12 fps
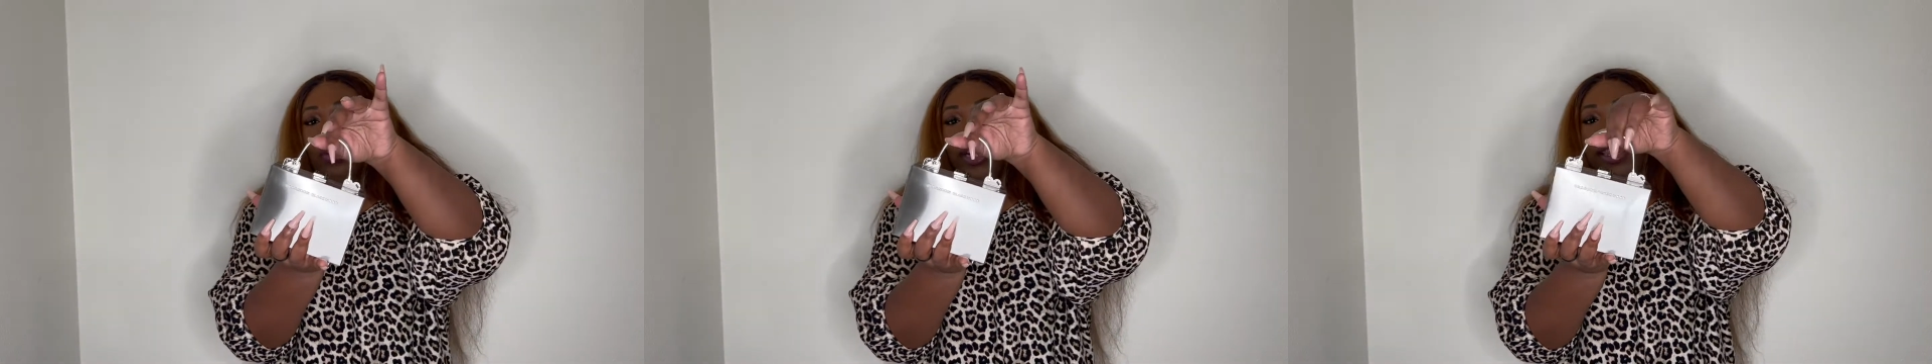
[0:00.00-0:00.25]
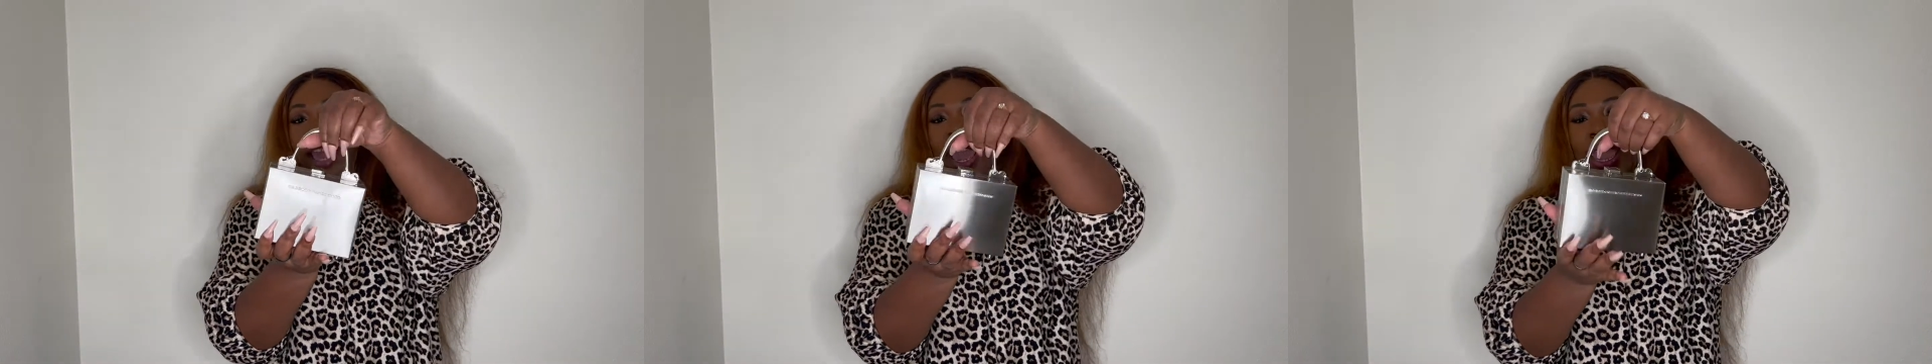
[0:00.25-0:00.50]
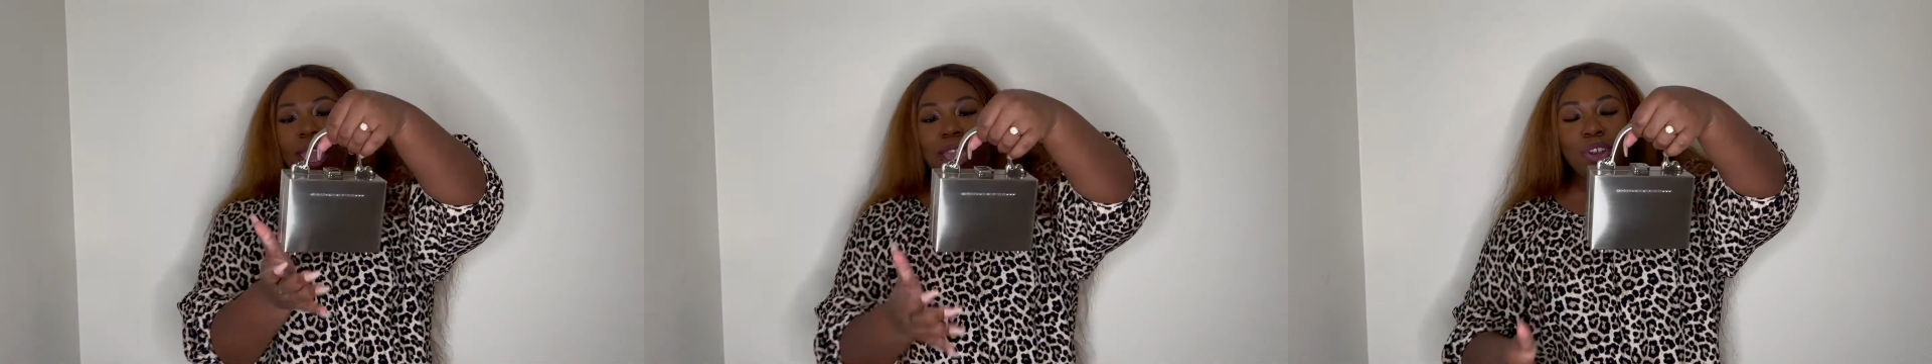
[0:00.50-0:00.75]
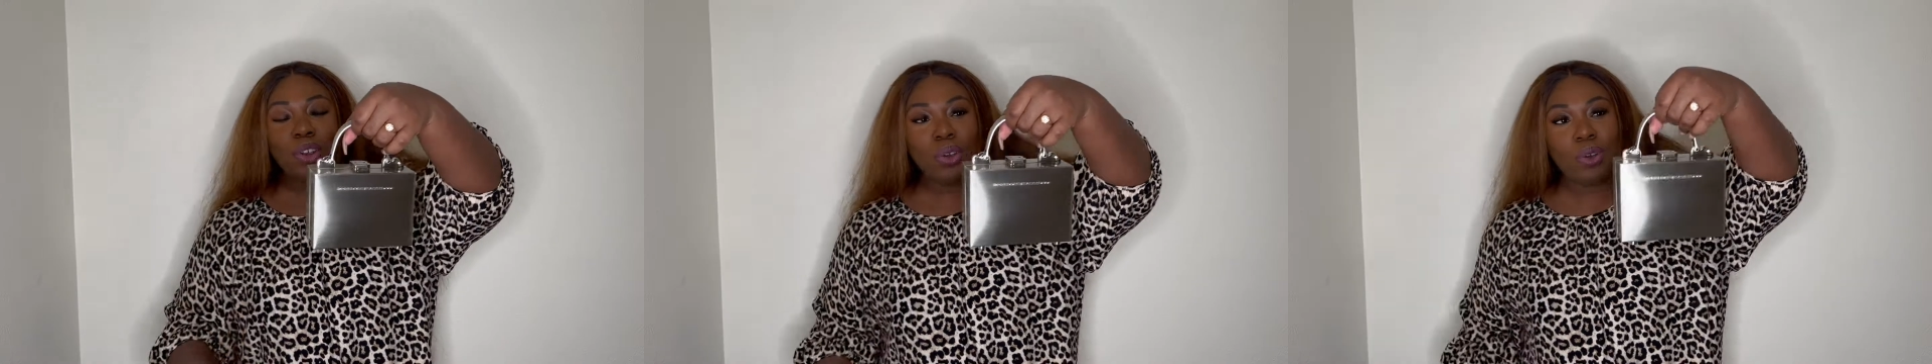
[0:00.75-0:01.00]
And the
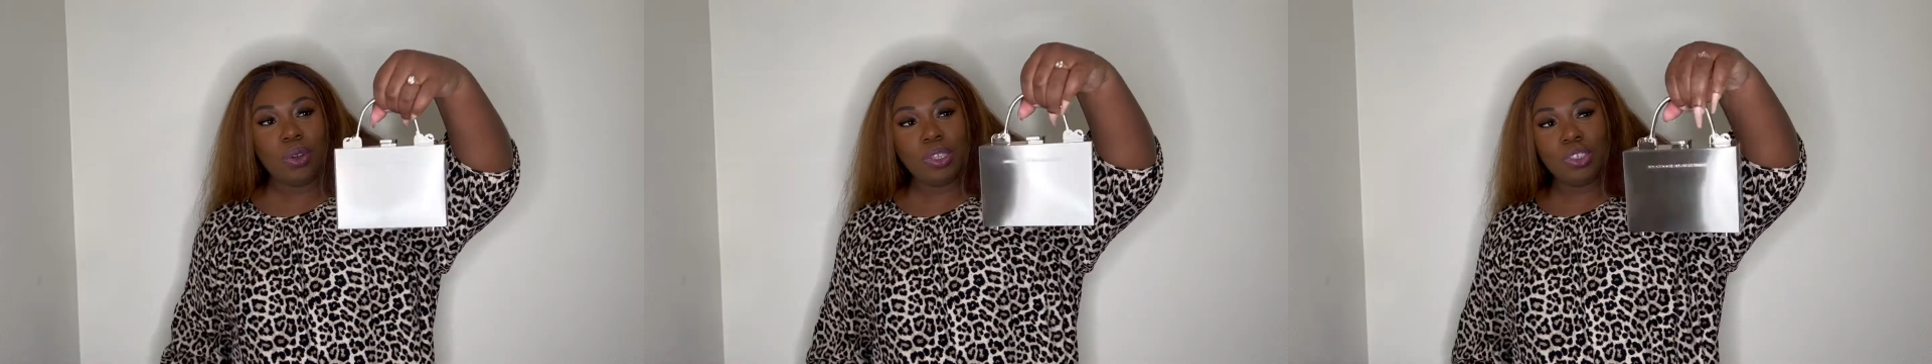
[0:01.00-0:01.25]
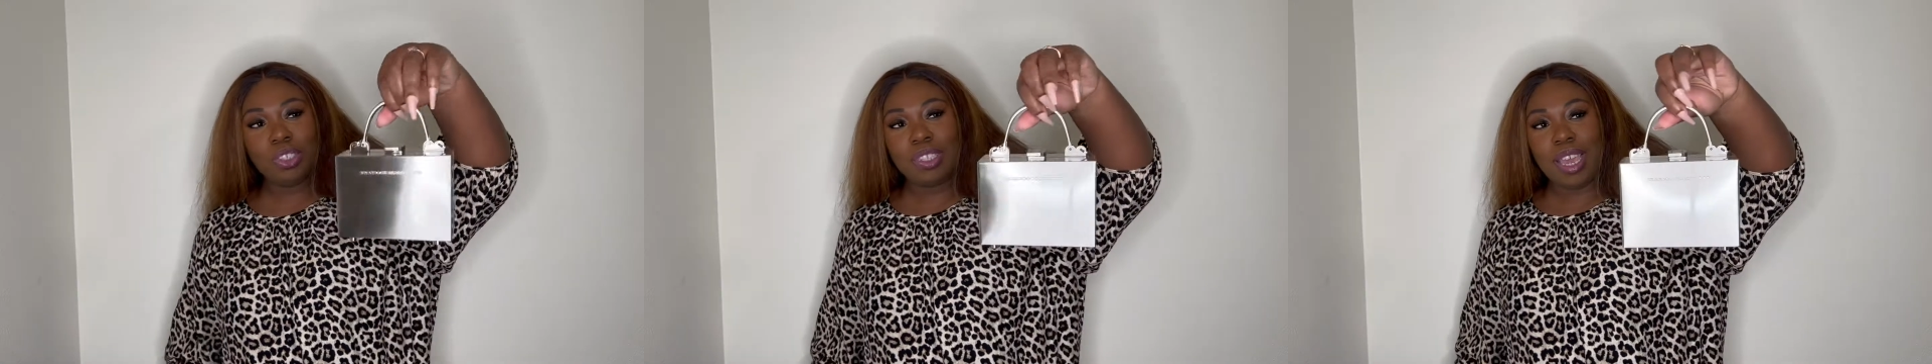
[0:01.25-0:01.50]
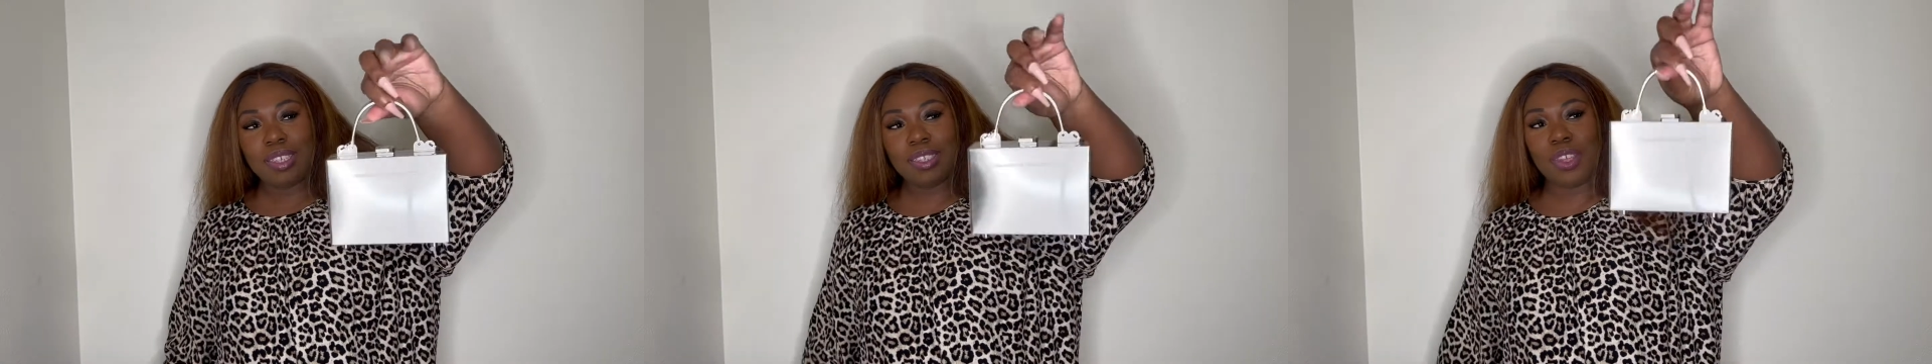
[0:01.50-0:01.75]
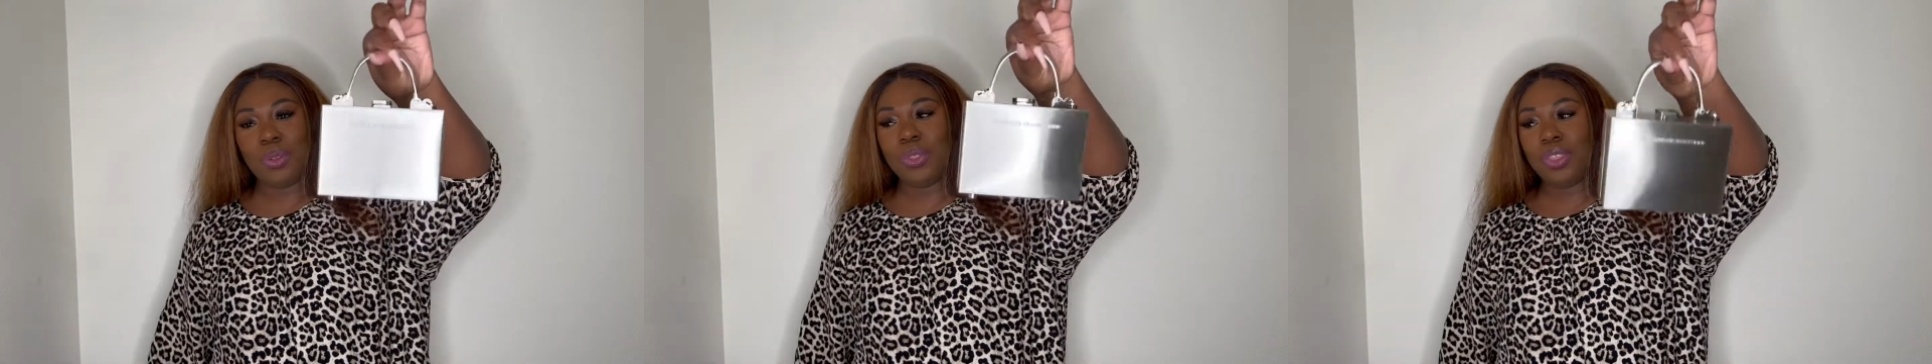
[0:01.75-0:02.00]
handle is just like
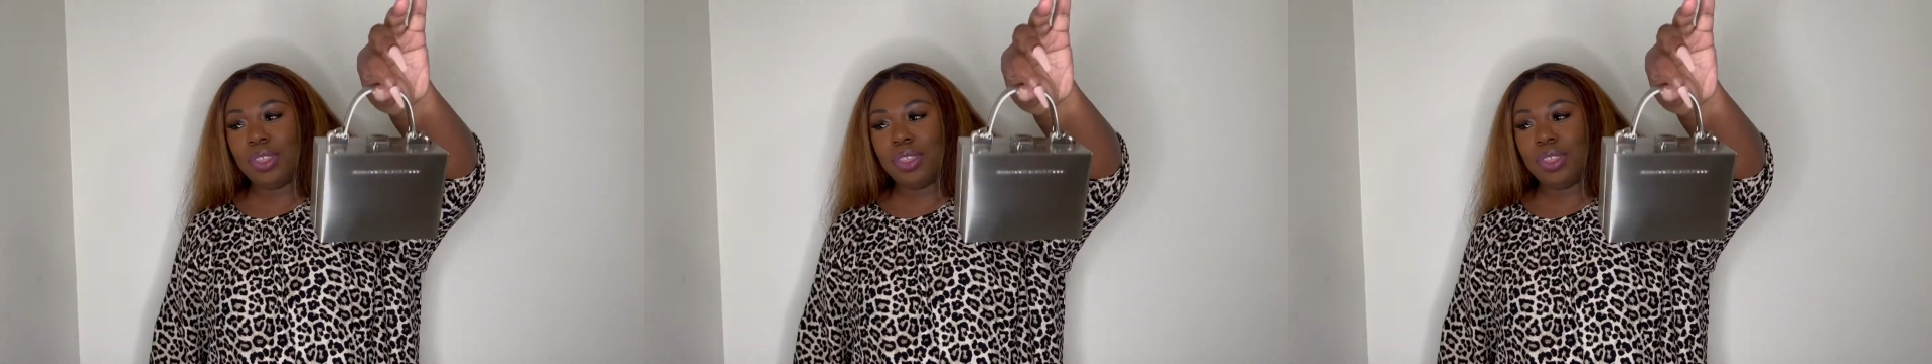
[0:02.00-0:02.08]
so